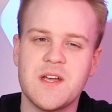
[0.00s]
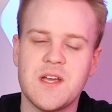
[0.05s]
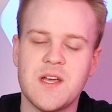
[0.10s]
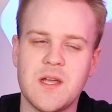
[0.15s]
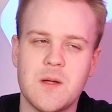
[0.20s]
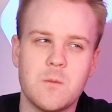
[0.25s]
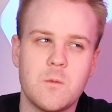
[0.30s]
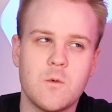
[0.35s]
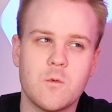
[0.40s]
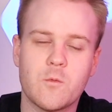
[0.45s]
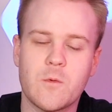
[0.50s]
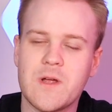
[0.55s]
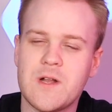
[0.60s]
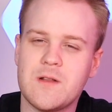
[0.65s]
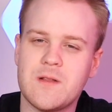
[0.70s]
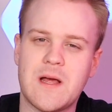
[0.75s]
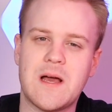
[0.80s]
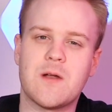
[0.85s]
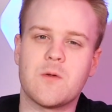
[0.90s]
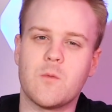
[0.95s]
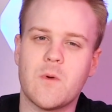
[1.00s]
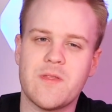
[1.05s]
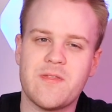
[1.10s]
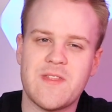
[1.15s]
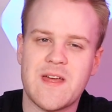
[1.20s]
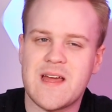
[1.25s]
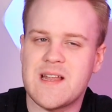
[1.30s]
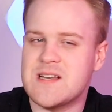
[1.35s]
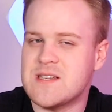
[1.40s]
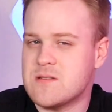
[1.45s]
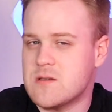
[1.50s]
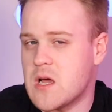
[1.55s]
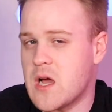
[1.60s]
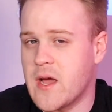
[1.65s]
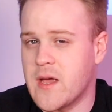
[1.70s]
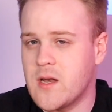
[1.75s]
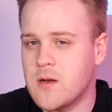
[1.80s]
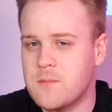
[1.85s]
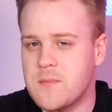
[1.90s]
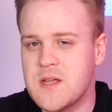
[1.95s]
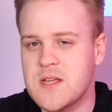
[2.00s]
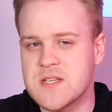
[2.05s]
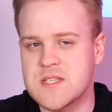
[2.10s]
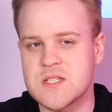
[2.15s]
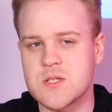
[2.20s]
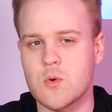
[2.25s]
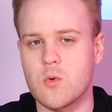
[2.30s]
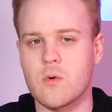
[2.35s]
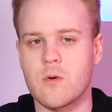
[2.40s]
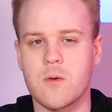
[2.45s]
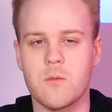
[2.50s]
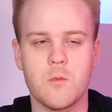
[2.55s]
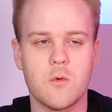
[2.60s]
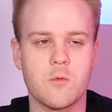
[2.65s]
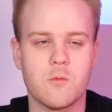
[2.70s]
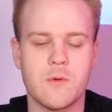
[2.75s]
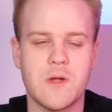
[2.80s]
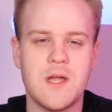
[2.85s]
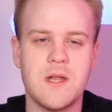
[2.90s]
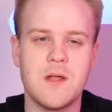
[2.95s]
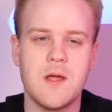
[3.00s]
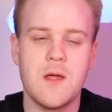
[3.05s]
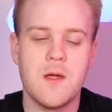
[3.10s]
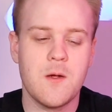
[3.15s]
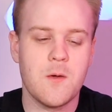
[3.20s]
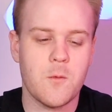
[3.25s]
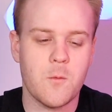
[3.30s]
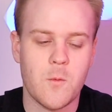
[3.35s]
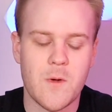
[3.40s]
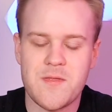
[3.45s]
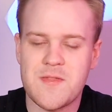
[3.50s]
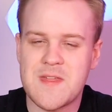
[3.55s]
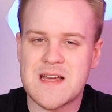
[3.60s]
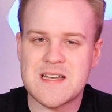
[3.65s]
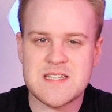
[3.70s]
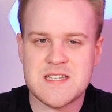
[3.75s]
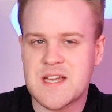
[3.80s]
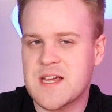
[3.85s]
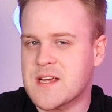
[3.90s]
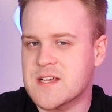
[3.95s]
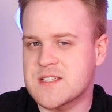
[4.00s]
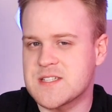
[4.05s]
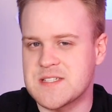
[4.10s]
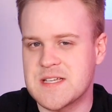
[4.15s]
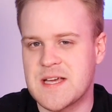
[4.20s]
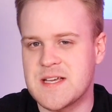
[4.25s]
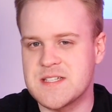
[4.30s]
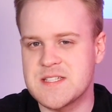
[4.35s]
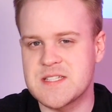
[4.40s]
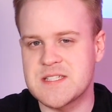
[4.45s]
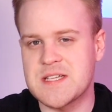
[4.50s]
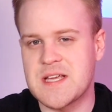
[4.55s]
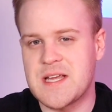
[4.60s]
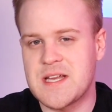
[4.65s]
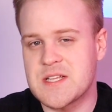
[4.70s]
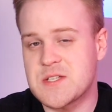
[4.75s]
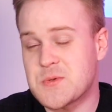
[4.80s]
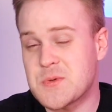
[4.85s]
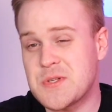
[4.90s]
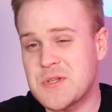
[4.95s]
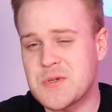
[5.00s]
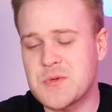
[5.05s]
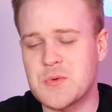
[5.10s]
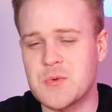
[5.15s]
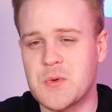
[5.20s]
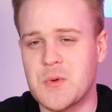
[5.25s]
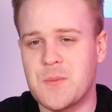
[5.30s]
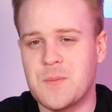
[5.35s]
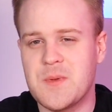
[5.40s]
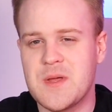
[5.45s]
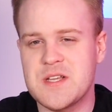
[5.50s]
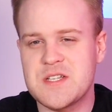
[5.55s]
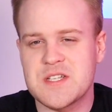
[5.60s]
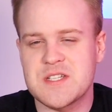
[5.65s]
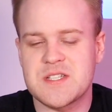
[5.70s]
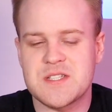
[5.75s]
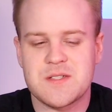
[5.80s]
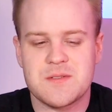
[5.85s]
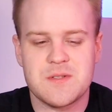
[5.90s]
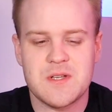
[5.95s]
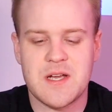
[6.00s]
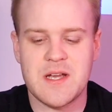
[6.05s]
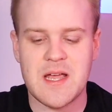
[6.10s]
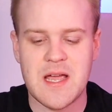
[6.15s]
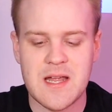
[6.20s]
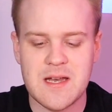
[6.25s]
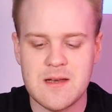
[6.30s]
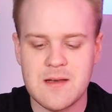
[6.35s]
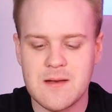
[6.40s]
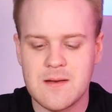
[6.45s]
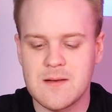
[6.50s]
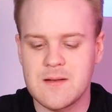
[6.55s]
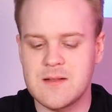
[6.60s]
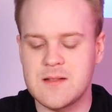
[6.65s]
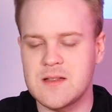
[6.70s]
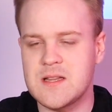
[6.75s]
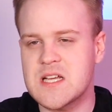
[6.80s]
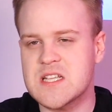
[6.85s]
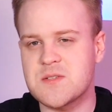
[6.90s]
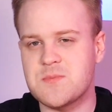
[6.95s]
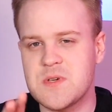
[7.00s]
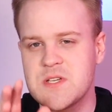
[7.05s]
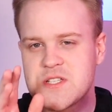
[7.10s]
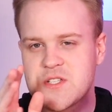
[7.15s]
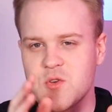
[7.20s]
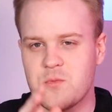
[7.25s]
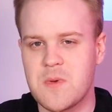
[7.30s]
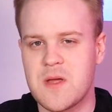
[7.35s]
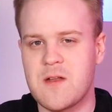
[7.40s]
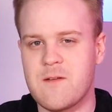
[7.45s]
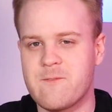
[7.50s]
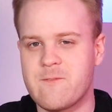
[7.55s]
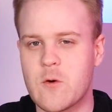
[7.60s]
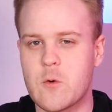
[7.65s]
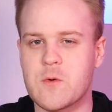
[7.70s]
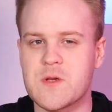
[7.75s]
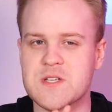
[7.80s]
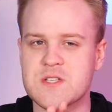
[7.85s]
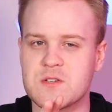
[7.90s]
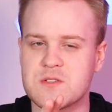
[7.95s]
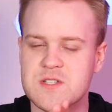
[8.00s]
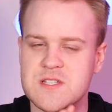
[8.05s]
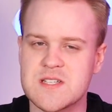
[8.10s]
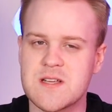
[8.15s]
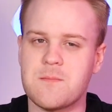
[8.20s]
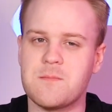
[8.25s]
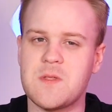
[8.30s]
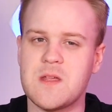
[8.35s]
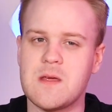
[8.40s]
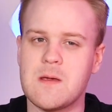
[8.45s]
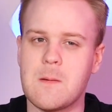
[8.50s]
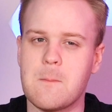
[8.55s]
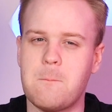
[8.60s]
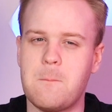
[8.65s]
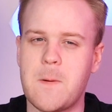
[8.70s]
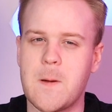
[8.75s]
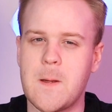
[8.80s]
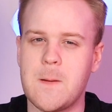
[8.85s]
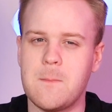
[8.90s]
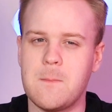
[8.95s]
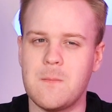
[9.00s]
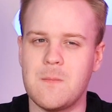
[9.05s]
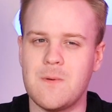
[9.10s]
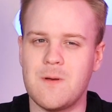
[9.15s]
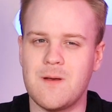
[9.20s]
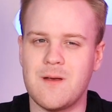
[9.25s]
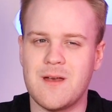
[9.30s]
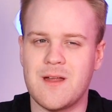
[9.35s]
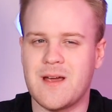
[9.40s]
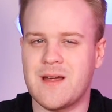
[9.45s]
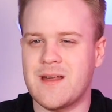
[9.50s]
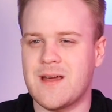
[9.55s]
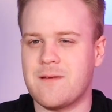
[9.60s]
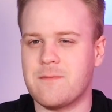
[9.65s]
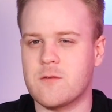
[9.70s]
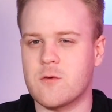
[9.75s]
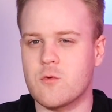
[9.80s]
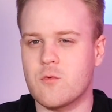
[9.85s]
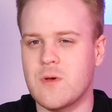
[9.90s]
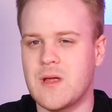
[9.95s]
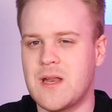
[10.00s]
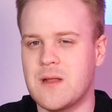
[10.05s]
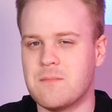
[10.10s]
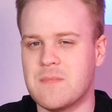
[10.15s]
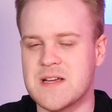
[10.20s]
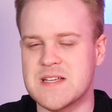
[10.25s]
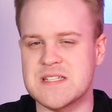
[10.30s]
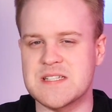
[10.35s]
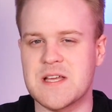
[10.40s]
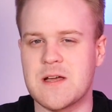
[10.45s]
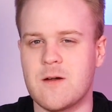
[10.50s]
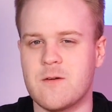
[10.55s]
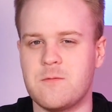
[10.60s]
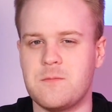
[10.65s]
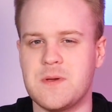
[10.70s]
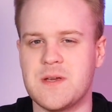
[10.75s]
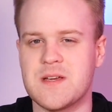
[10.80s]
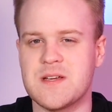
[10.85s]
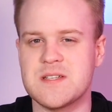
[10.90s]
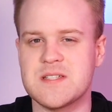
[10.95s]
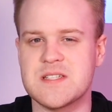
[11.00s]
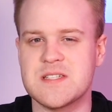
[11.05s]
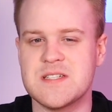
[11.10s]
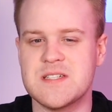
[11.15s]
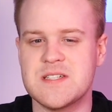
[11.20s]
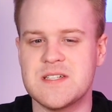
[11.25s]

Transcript: it will read aloud what that item is, or it will read what that text says, and it's really cool. It just, again, lets me zoom in and focus on something, but not have to read it myself, because